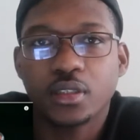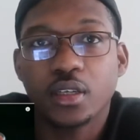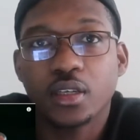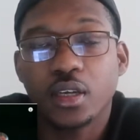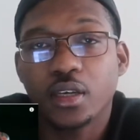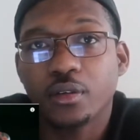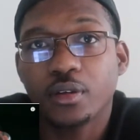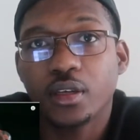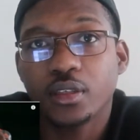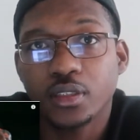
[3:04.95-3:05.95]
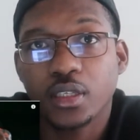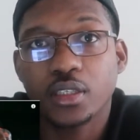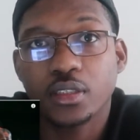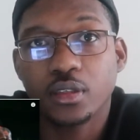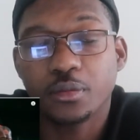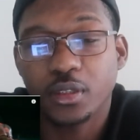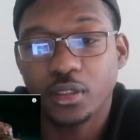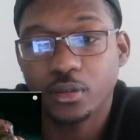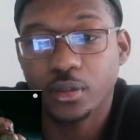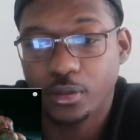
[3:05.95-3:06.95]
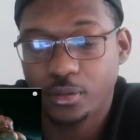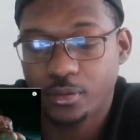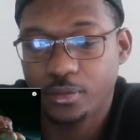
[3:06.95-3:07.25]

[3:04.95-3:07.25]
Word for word: Sound like, I ain't gonna lie. Sound like he's talking about Lil Durk.